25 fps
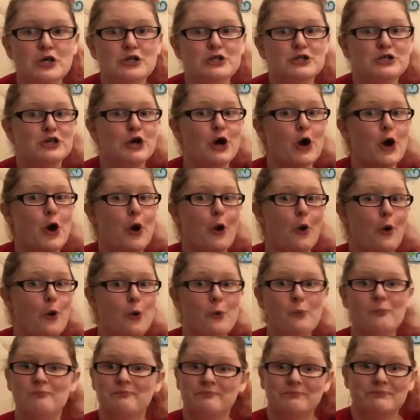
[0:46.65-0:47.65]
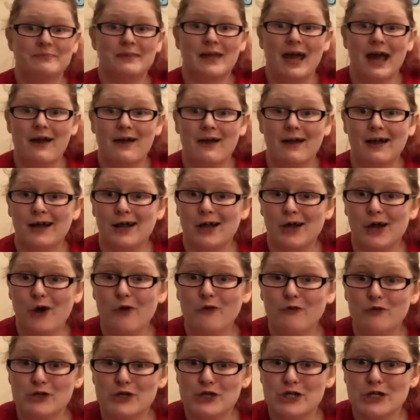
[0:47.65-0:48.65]
so
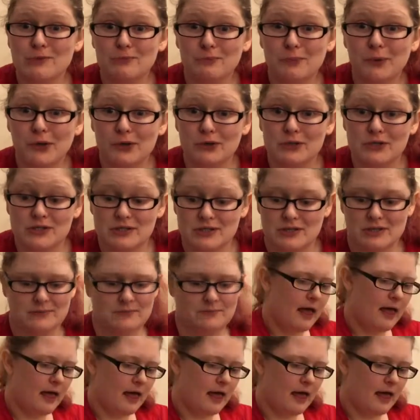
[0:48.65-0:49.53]
go for cheap books.